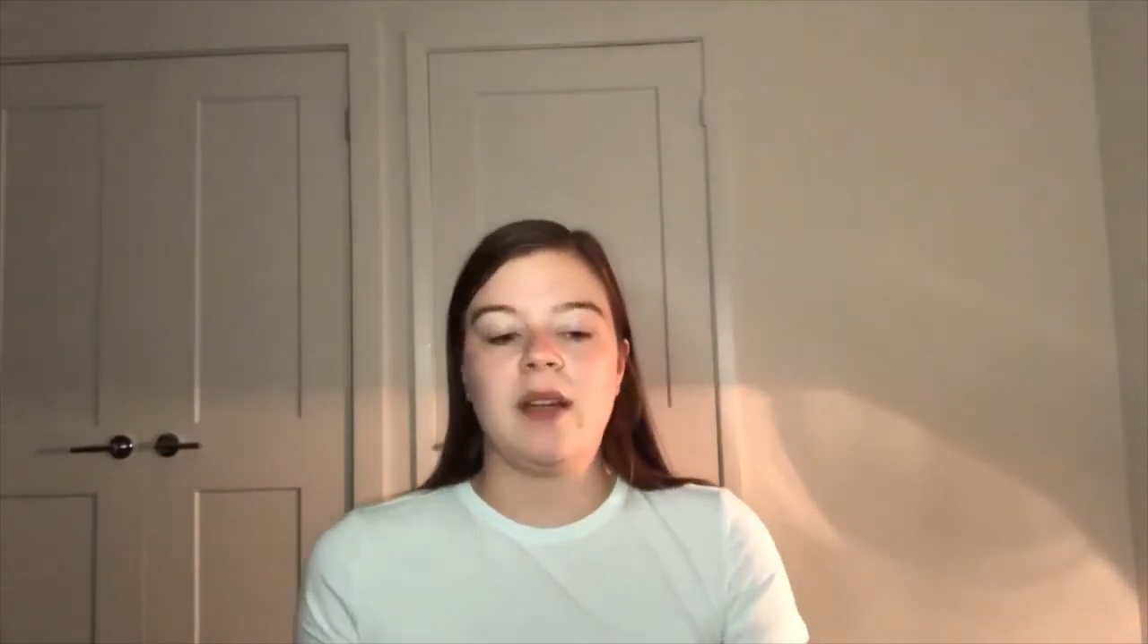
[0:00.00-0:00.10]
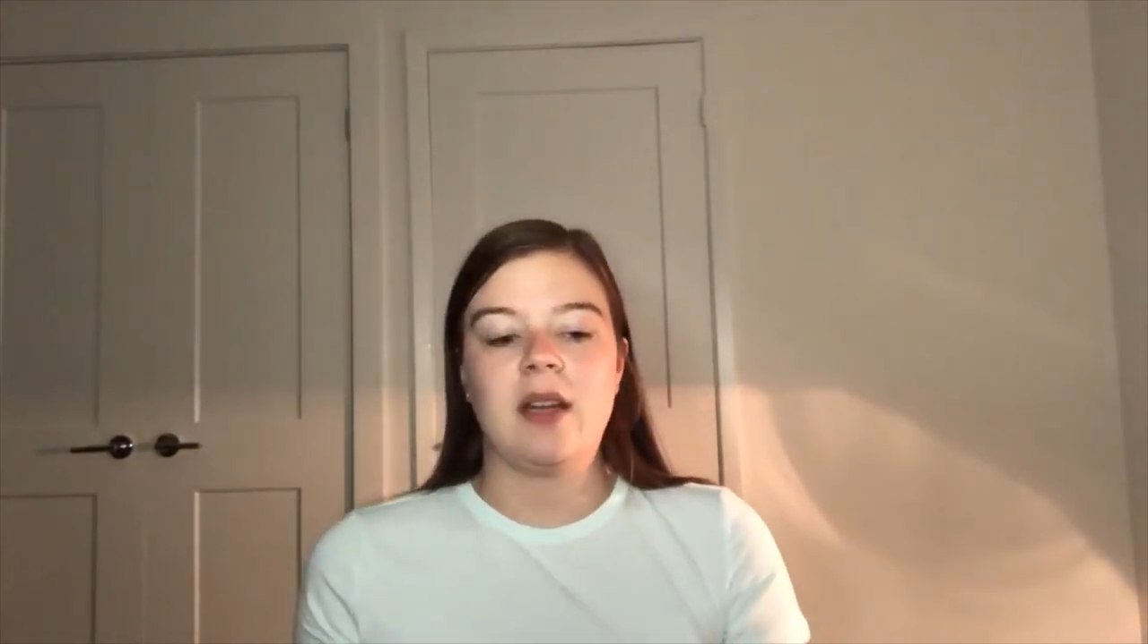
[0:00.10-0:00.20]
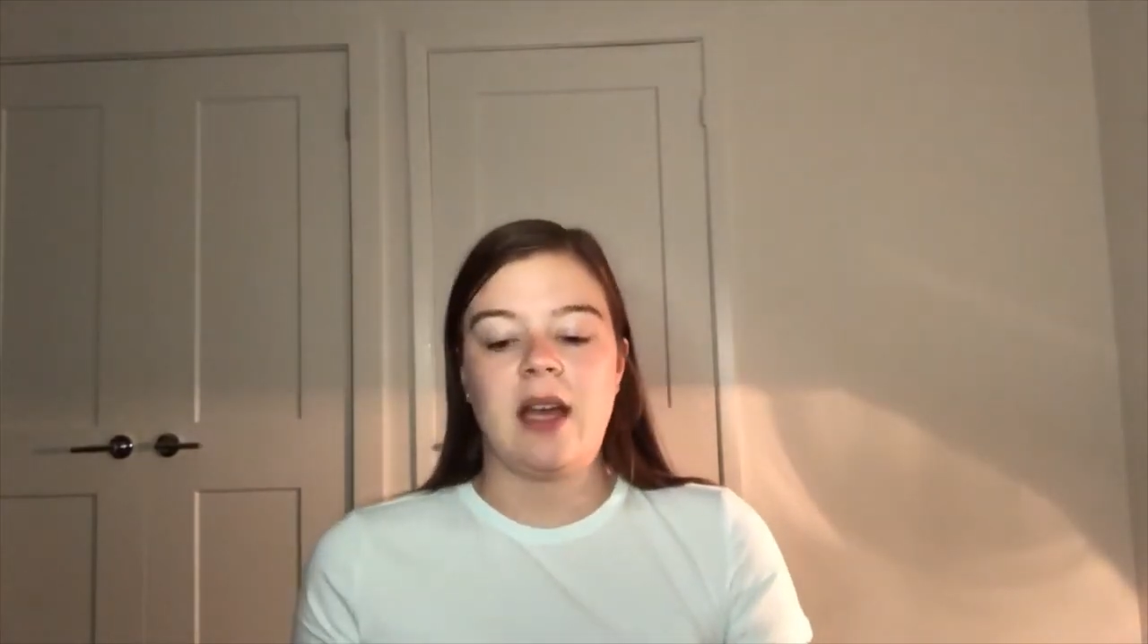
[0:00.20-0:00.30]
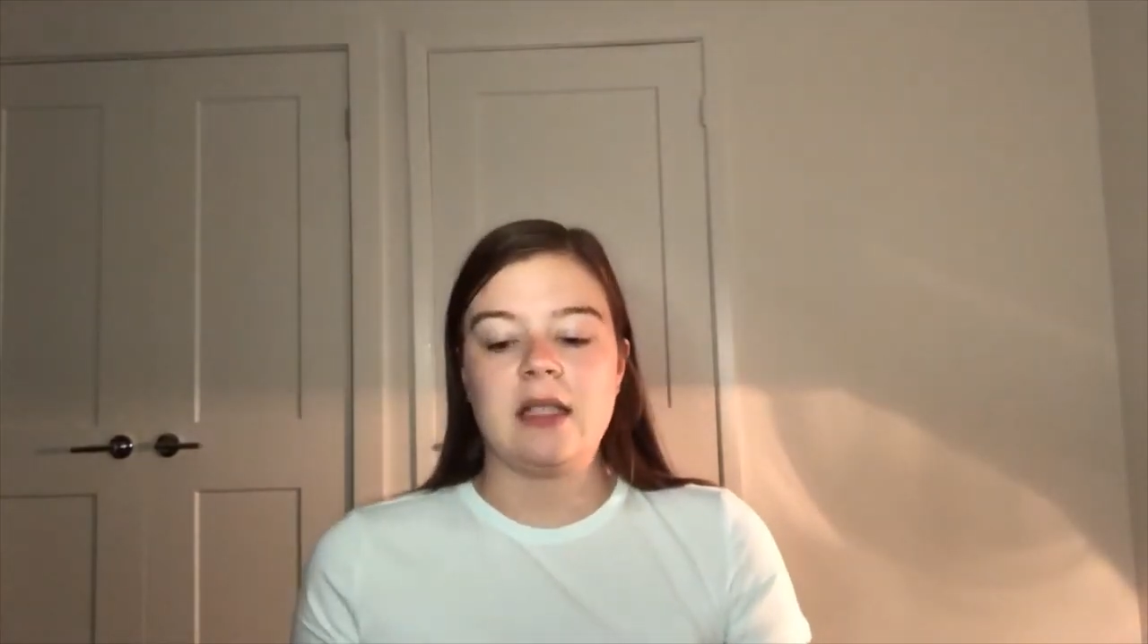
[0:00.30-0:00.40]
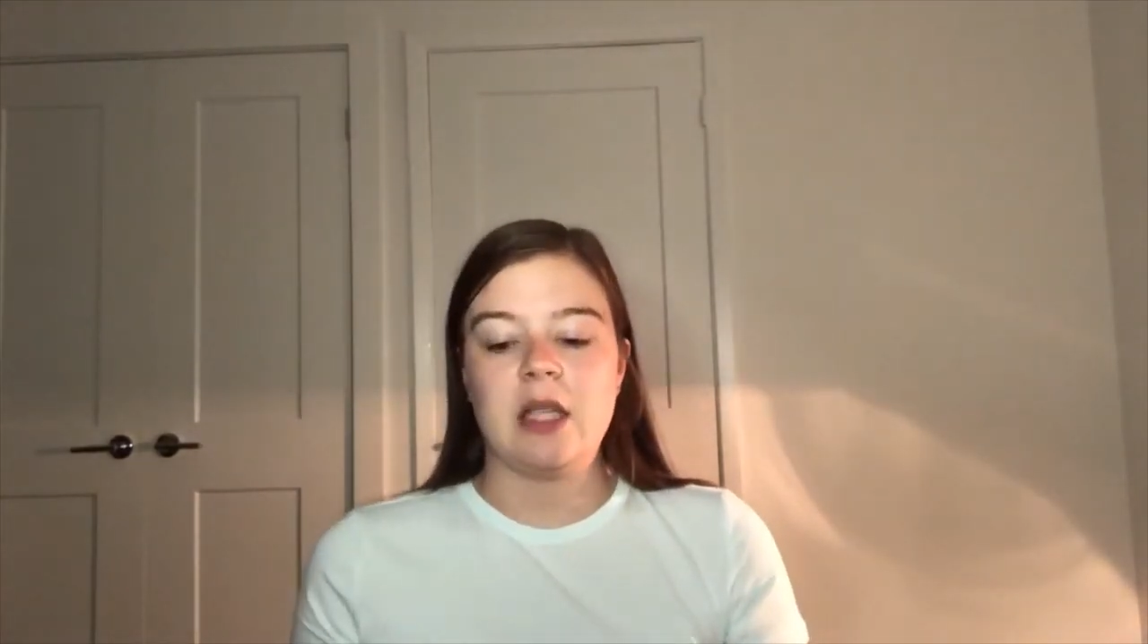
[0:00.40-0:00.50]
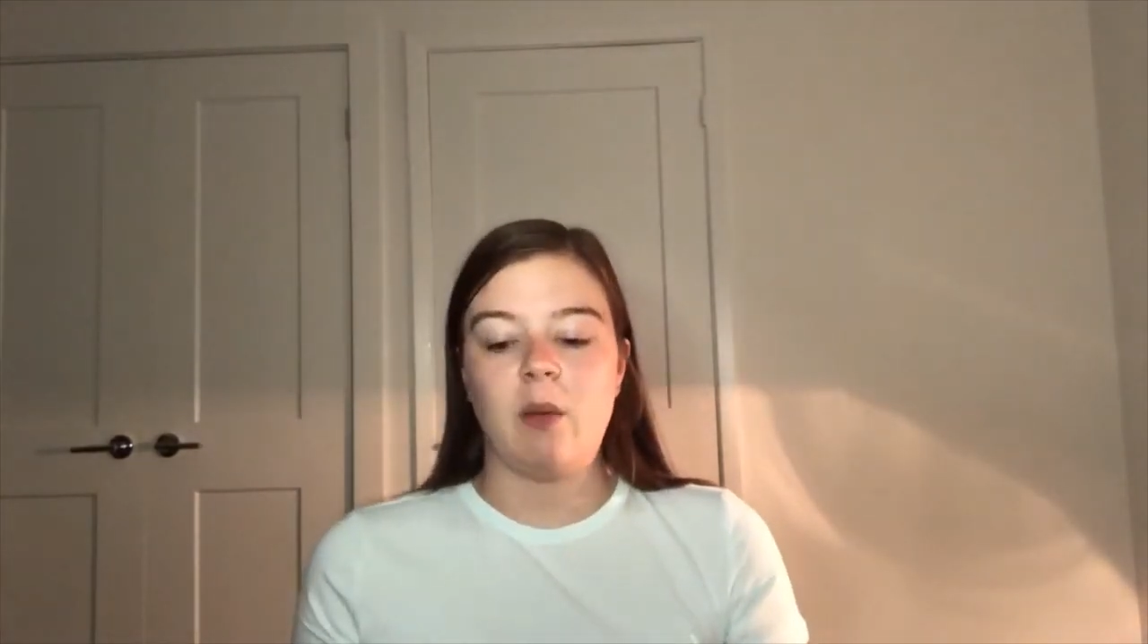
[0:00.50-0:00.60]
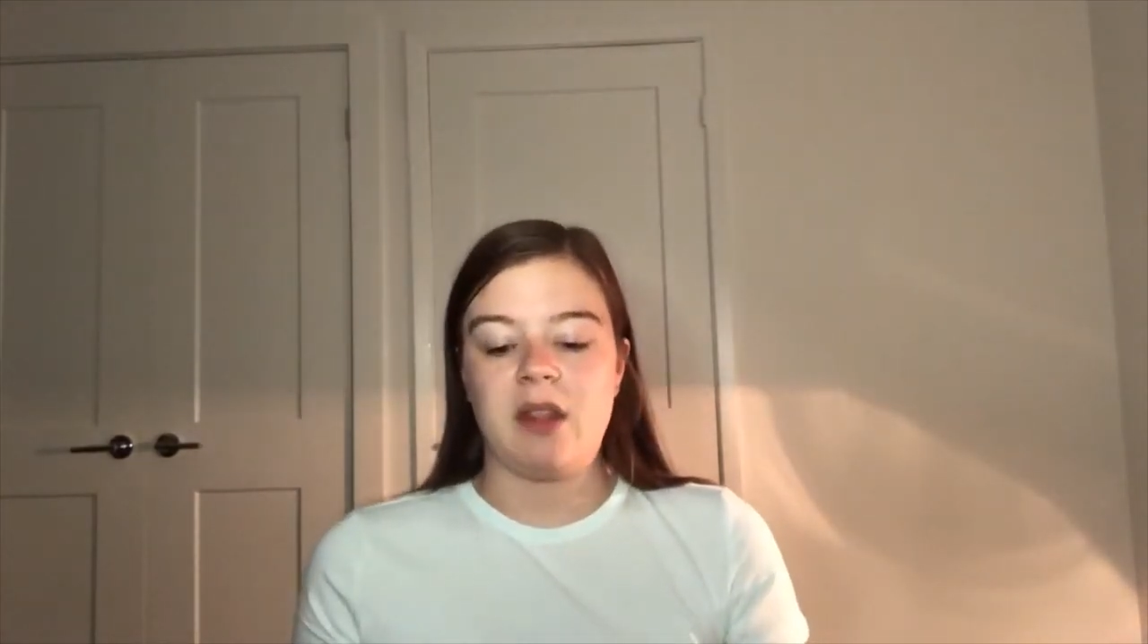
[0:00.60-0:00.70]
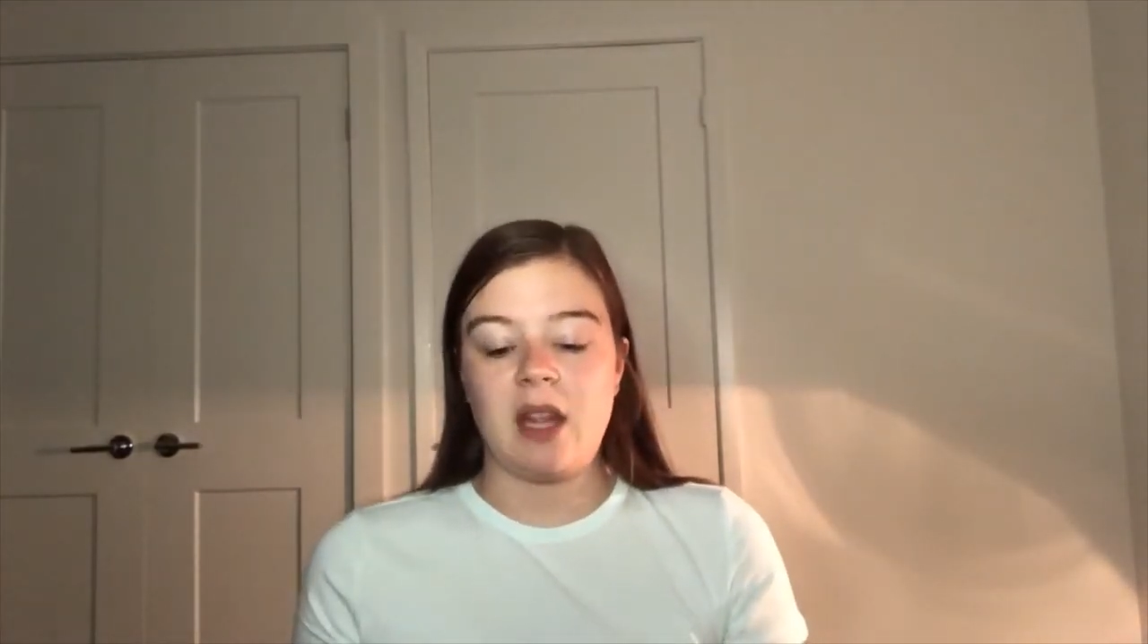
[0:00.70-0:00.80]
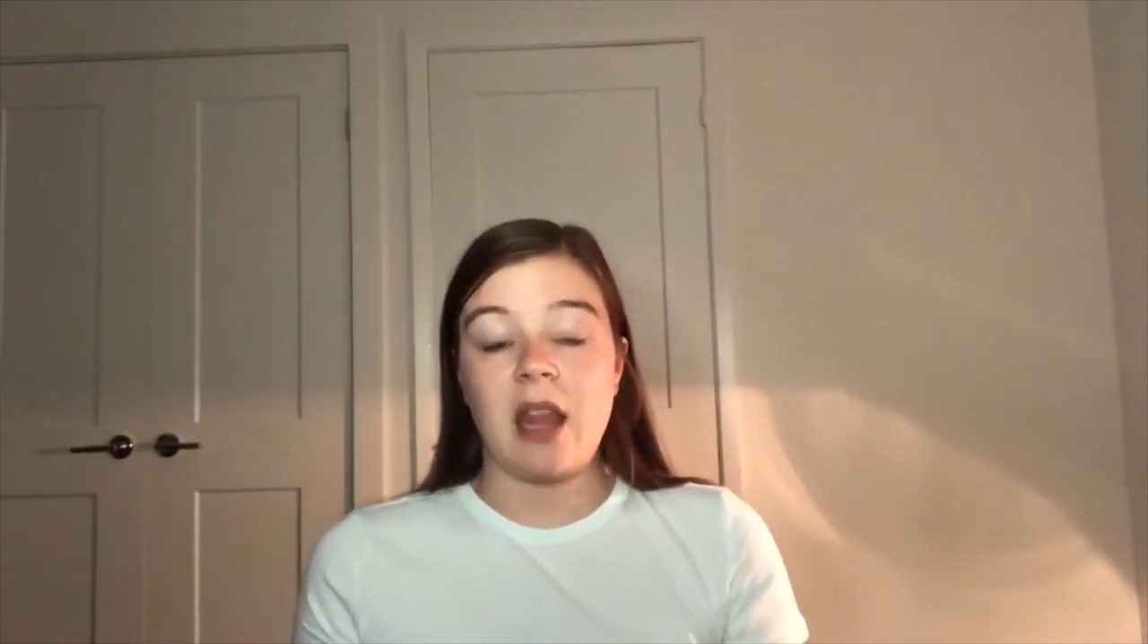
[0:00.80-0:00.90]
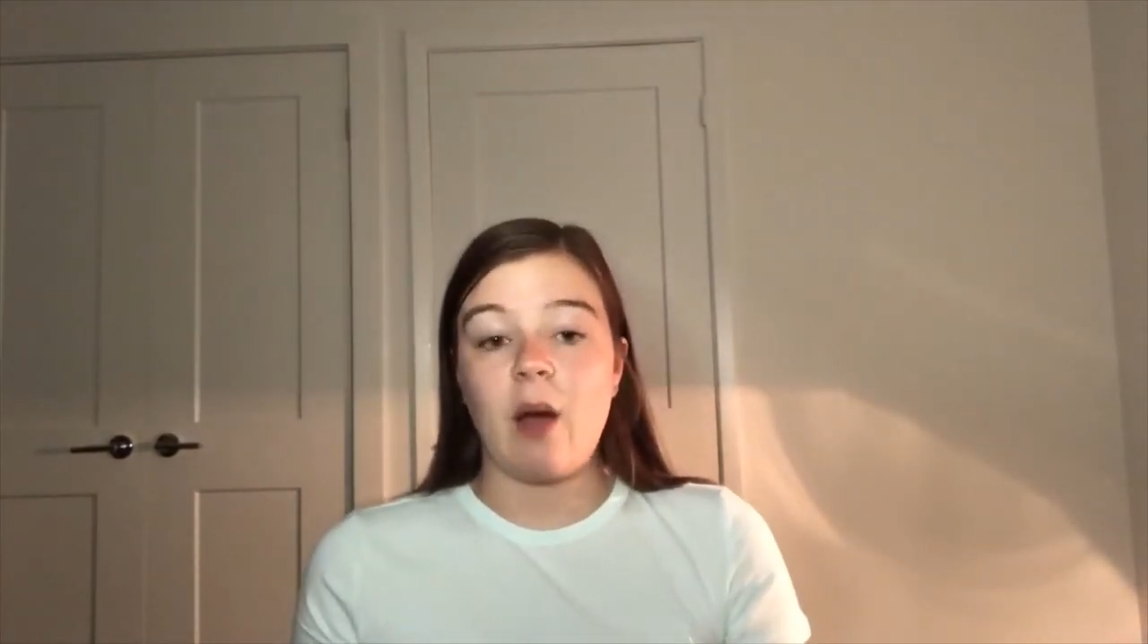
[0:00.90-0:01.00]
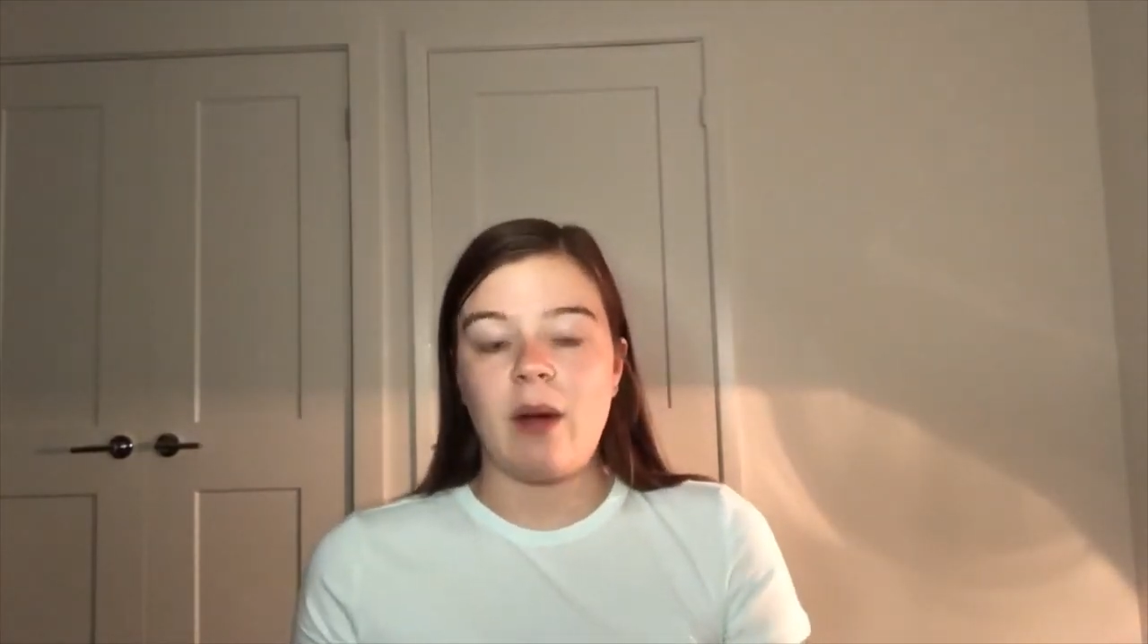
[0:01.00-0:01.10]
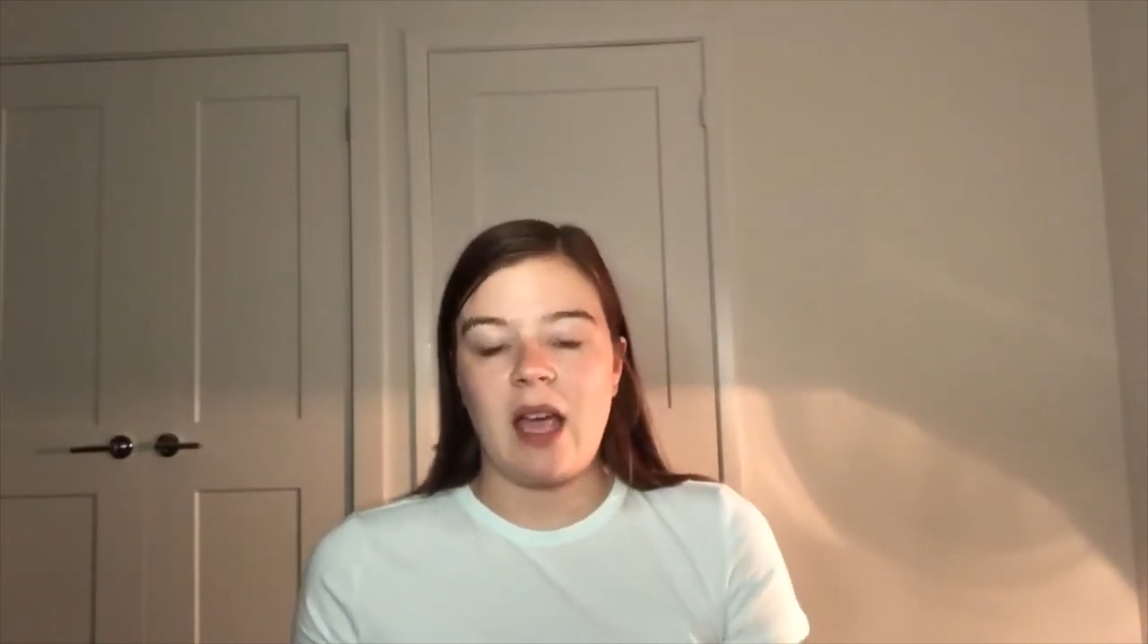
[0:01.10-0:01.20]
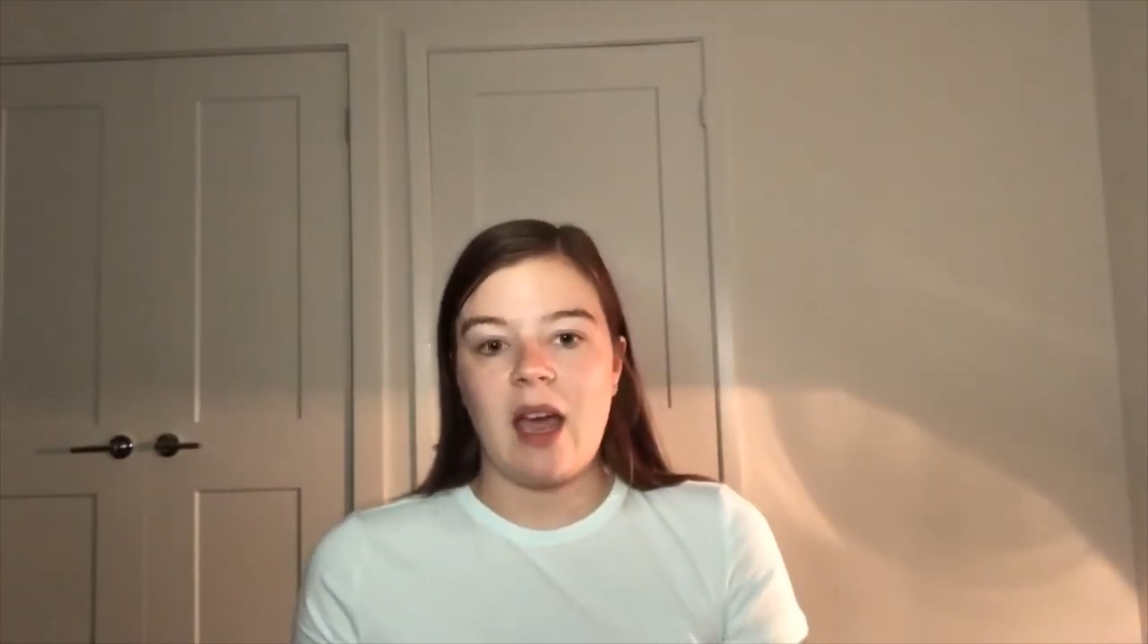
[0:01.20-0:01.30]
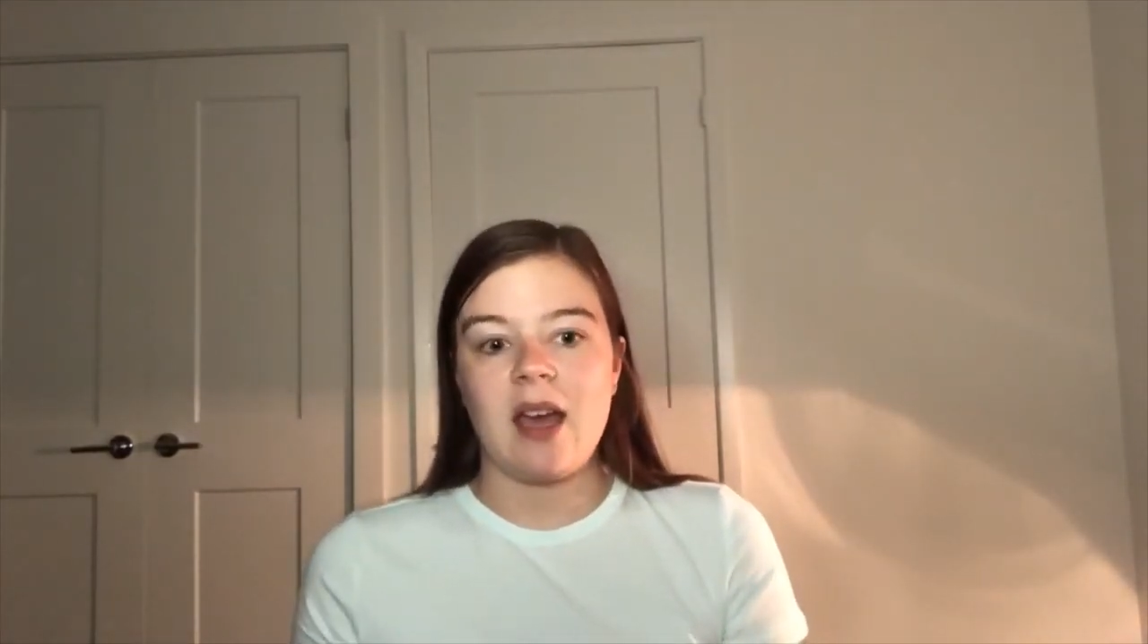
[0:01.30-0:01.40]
and deal with it that way.